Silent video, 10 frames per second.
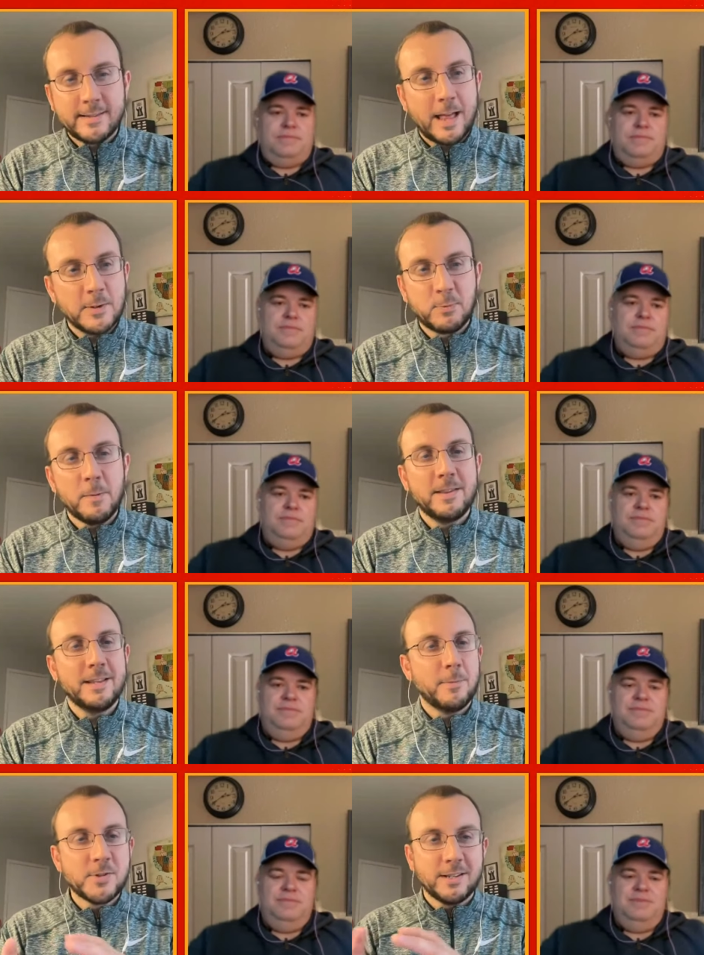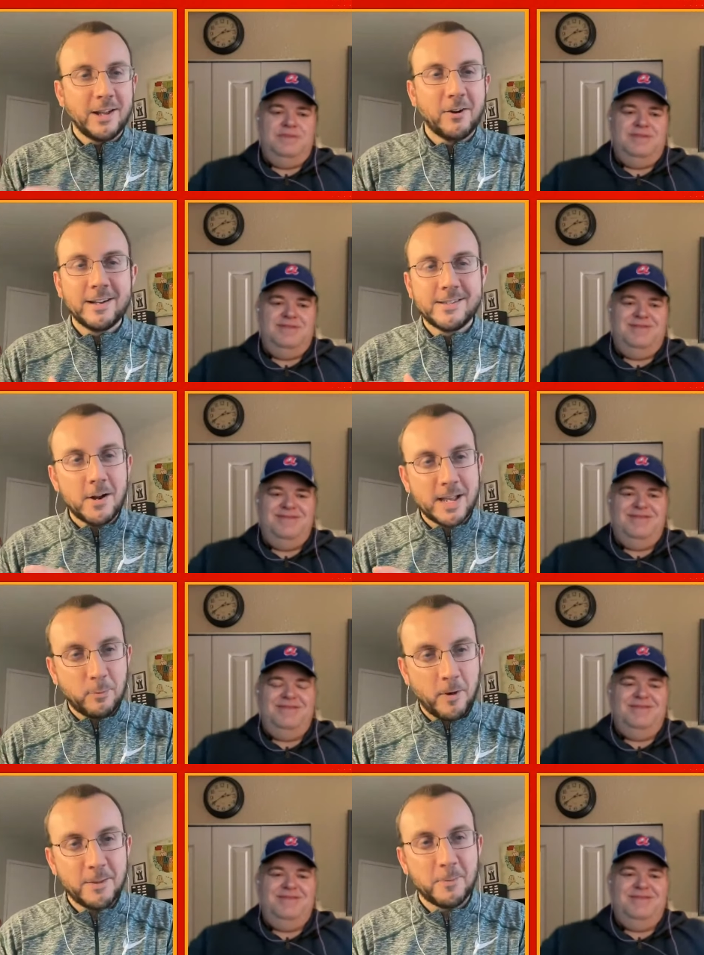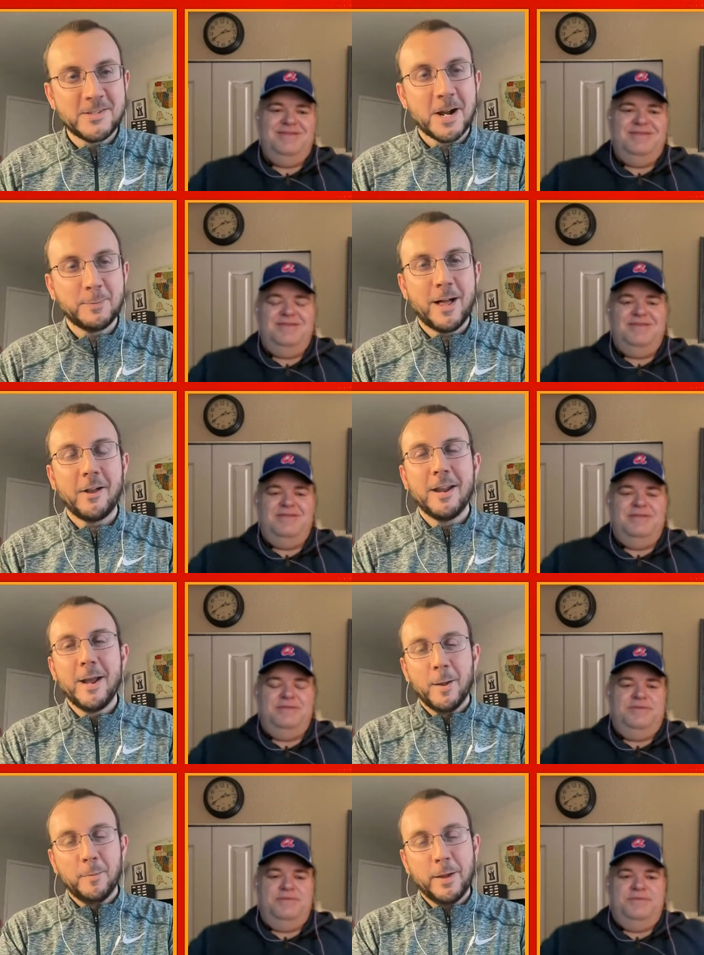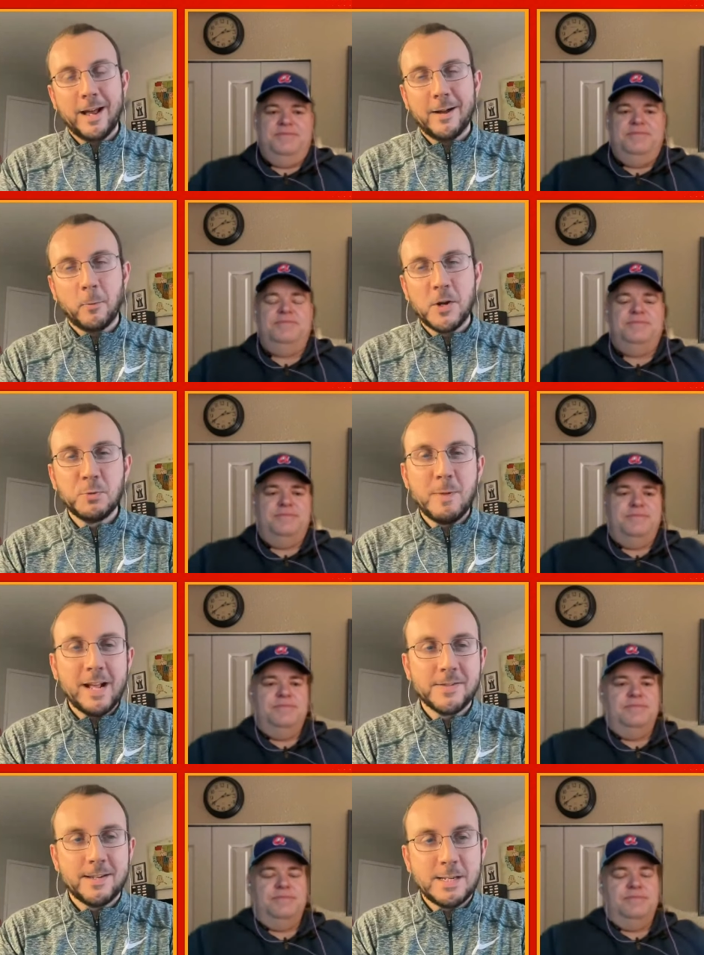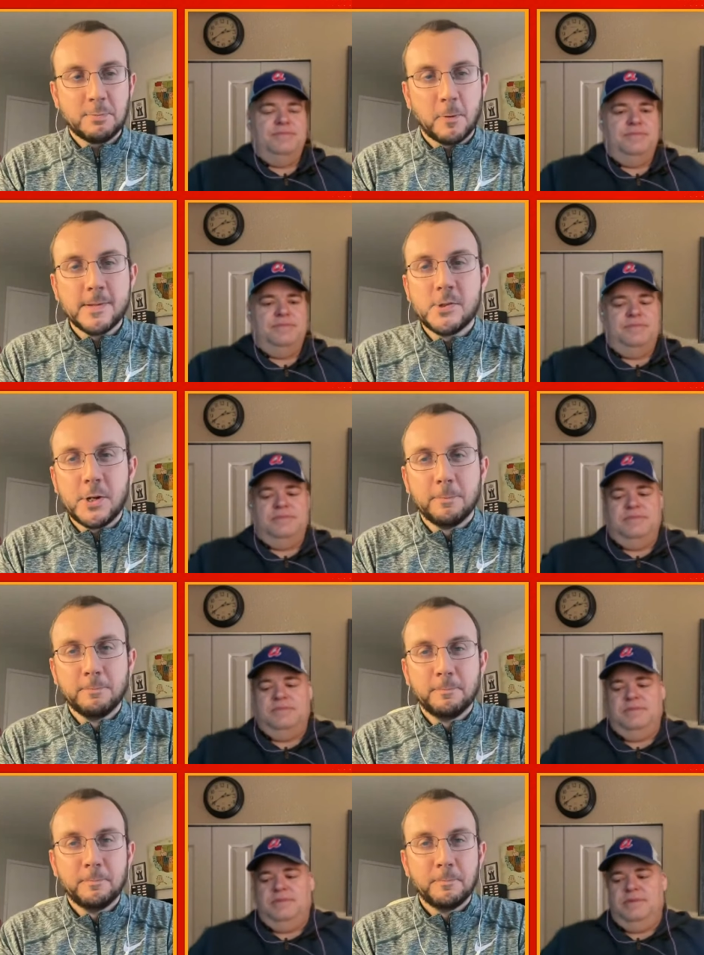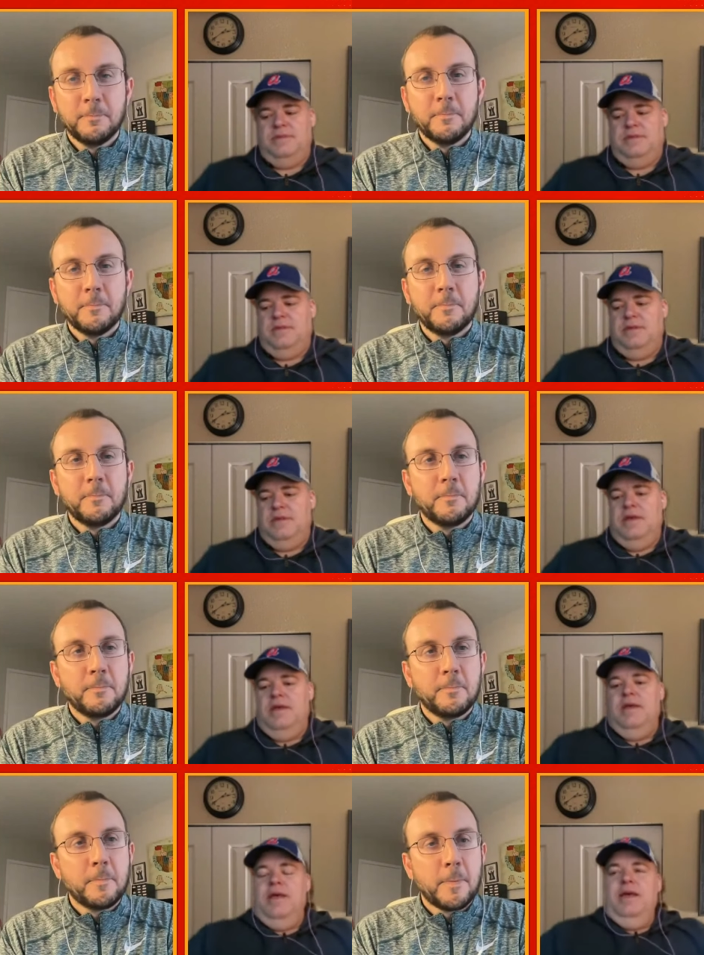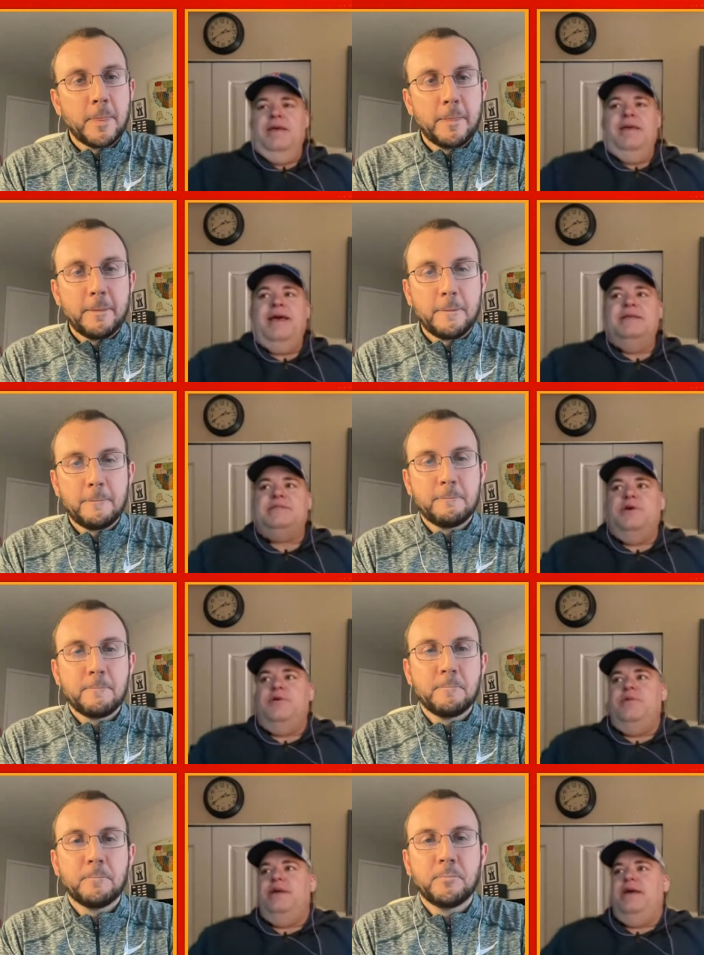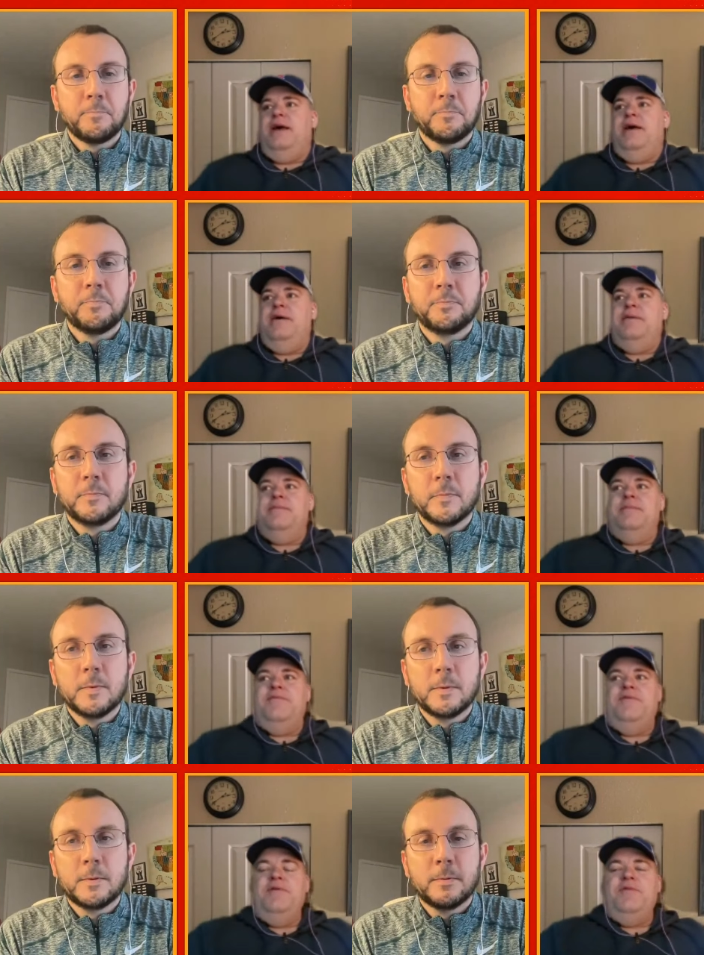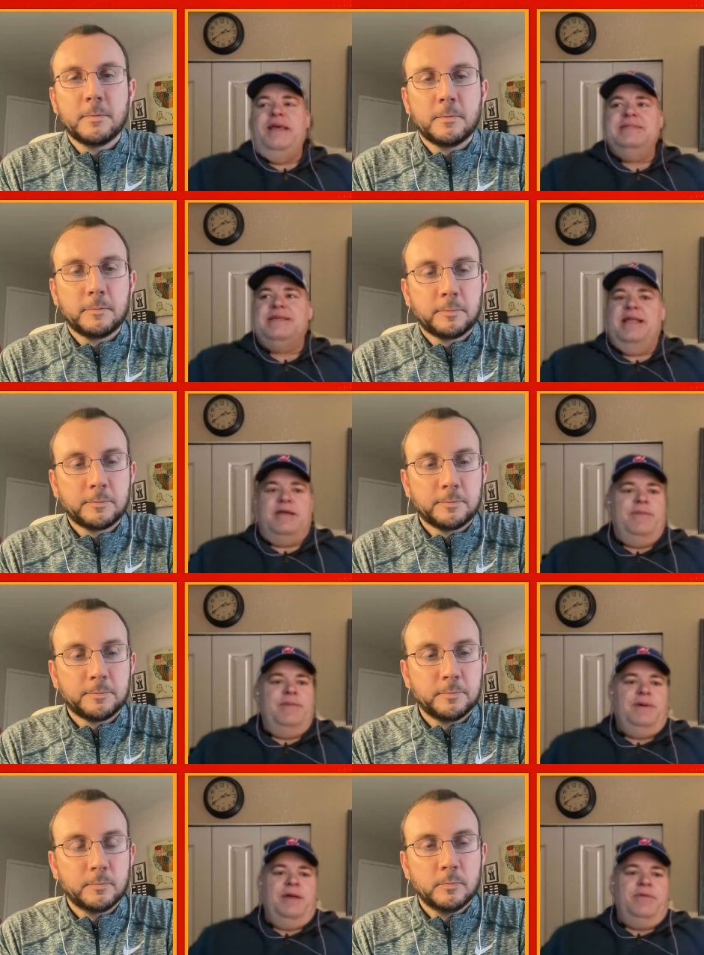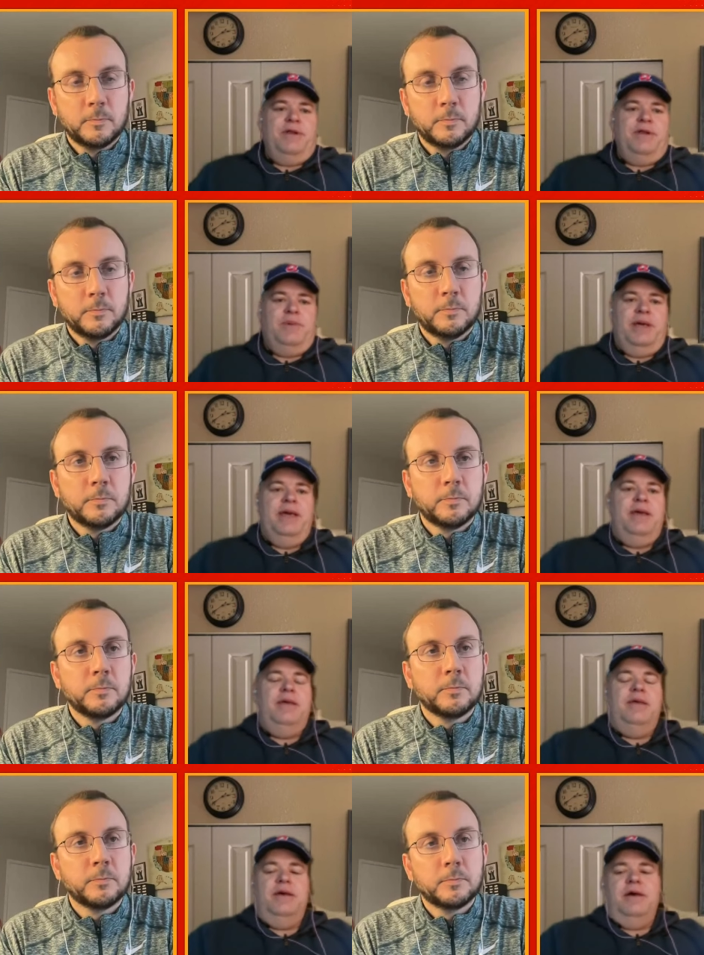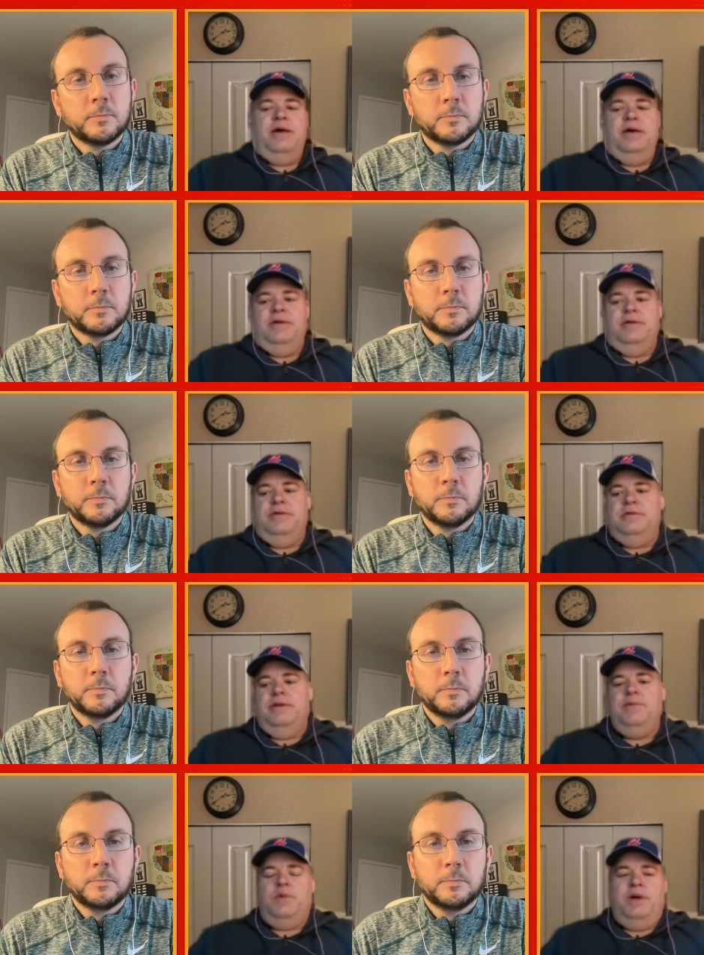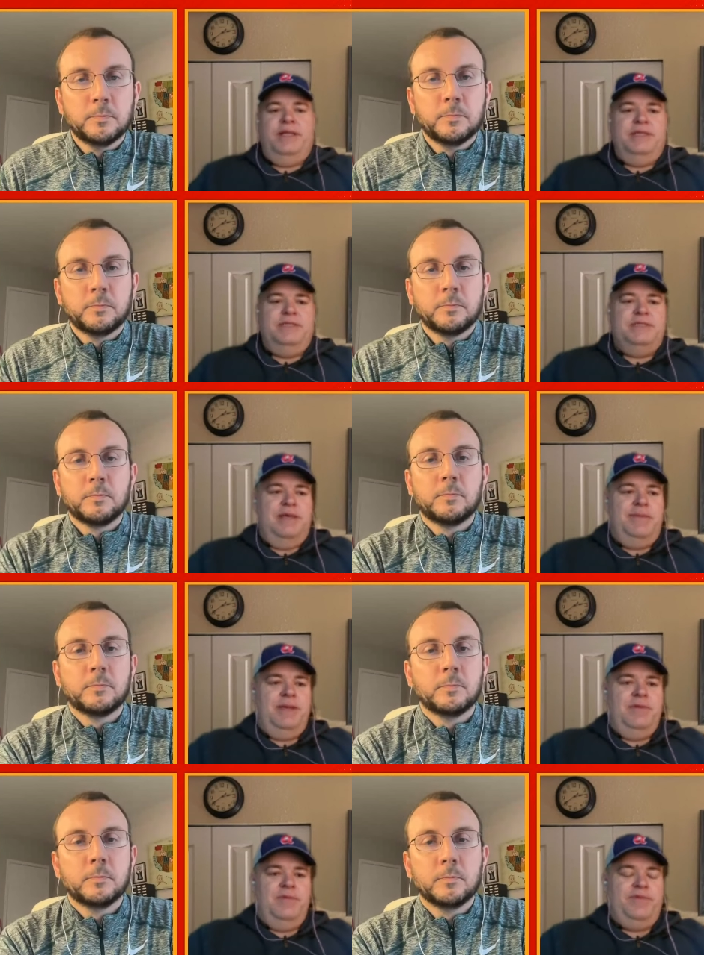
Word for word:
Speaker 1: that was probably the most glaring talking point that we'll talk about. But uh, what did you make of Saddiq's performance this year?
Speaker 2: Yeah, so um, a few things kind of come to mind right away. Uh, number one is, I mean, we've